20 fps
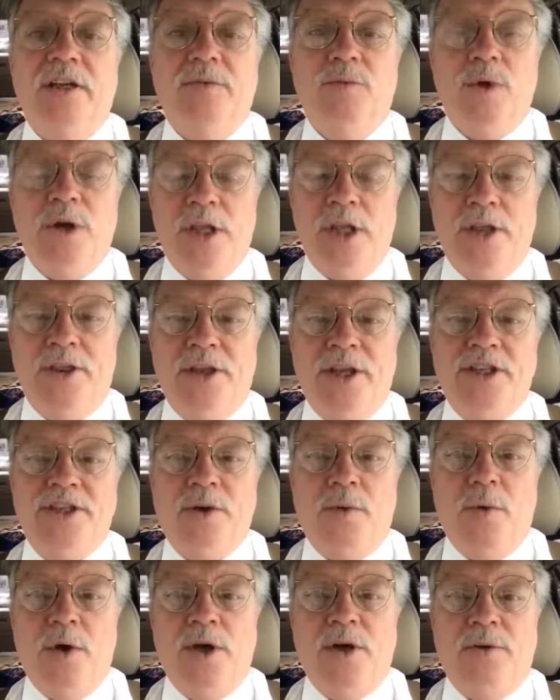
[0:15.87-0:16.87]
And one of the things
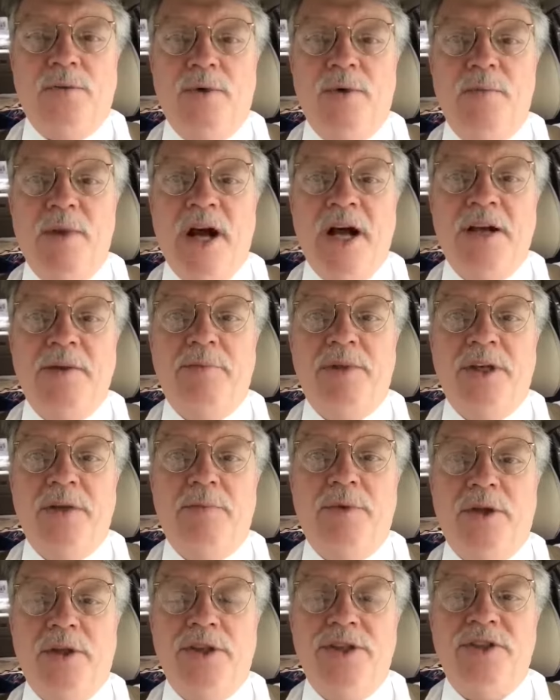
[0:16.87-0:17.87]
I want to remind
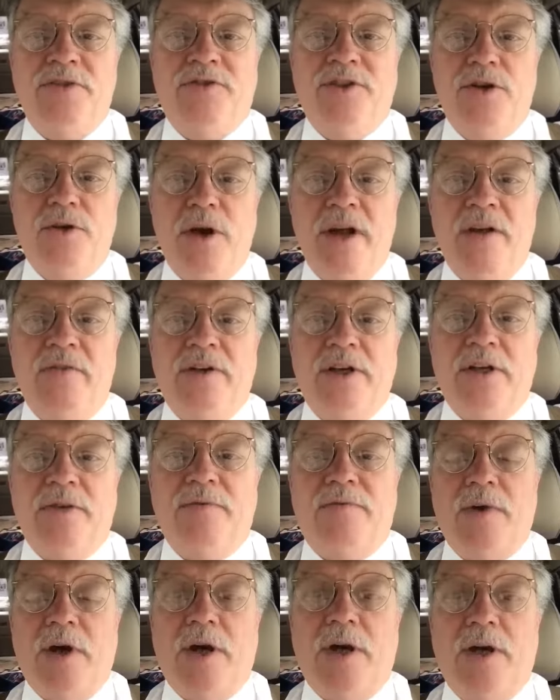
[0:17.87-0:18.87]
people is if you have a,
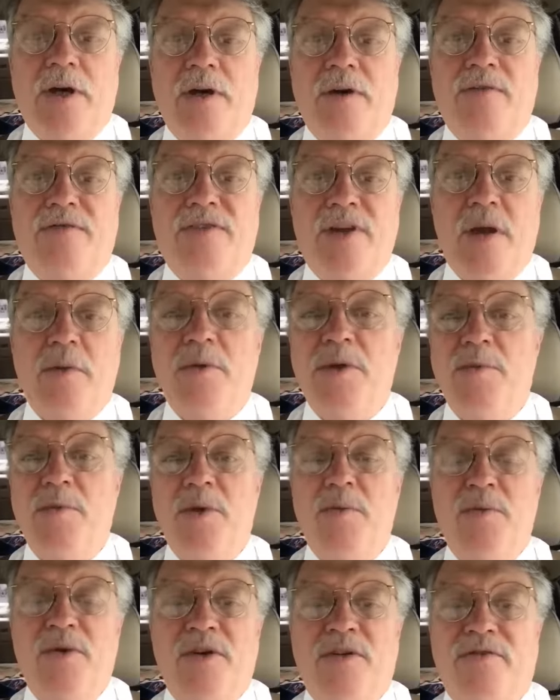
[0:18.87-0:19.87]
a family
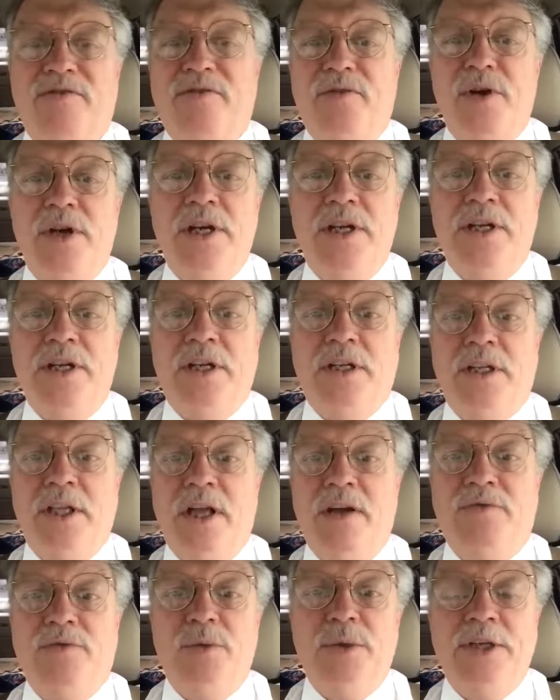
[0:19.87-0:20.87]
member, a friend, a
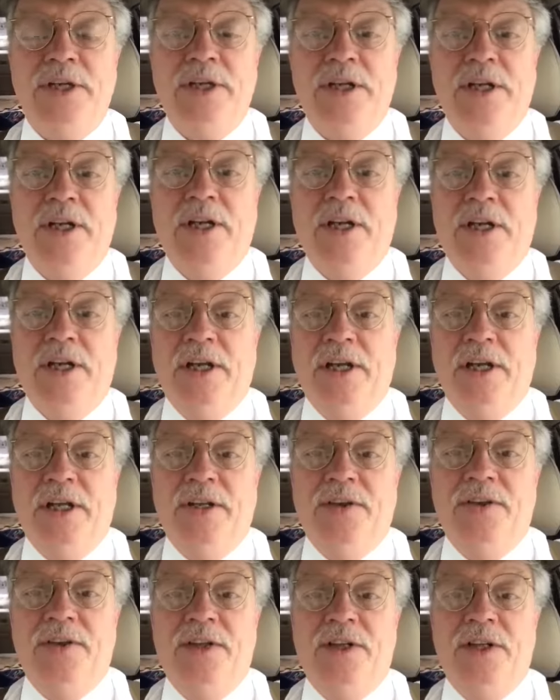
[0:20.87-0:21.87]
loved one
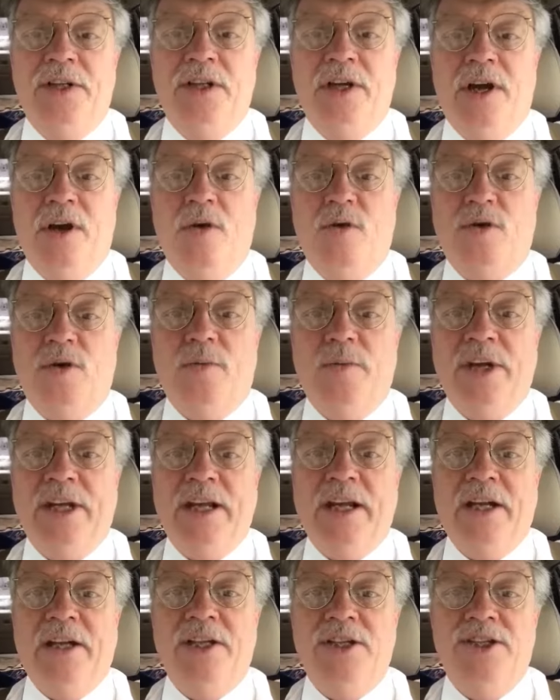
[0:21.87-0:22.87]
in the uh, Oklahoma
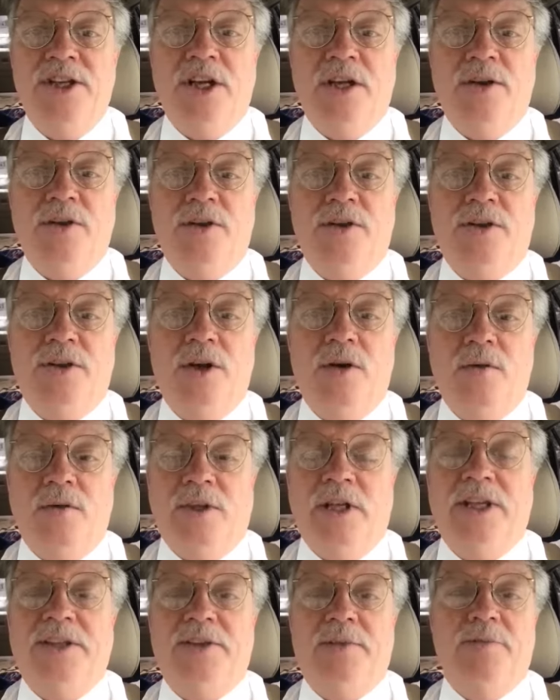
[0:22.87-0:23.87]
County Jail, don't
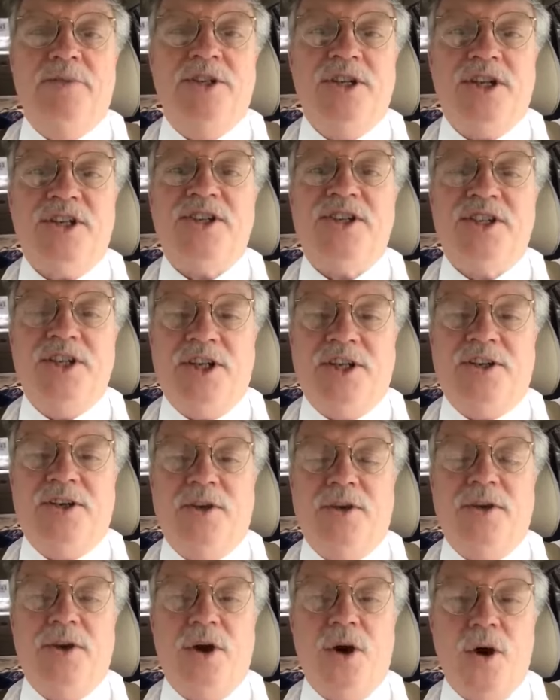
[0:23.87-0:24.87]
let them just sit
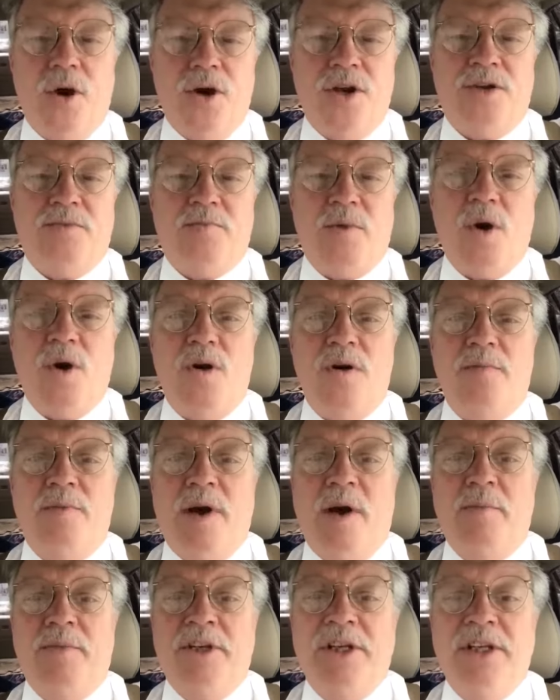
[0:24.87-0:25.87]
there. The hardest part
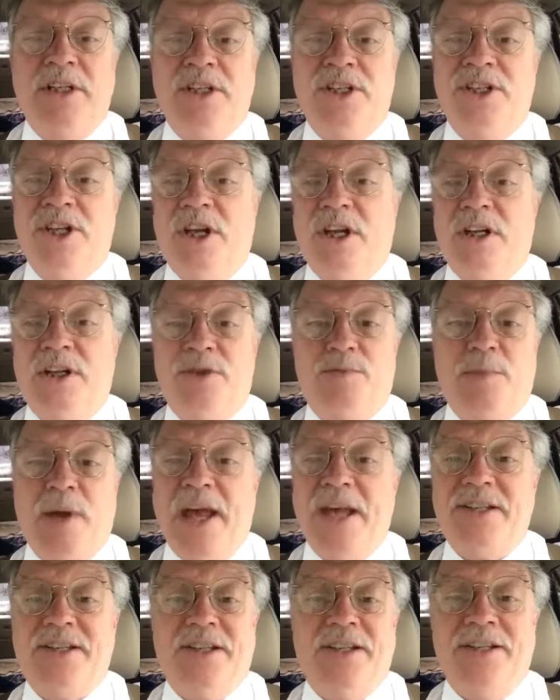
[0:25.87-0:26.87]
about being in jail is
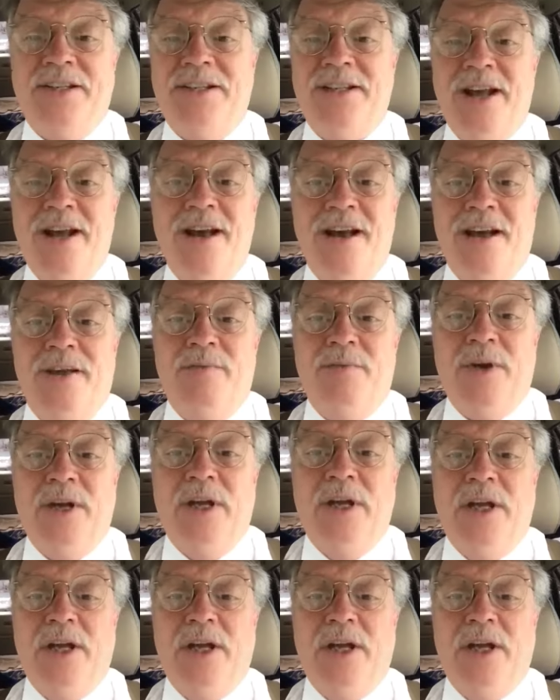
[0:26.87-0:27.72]
passing the time.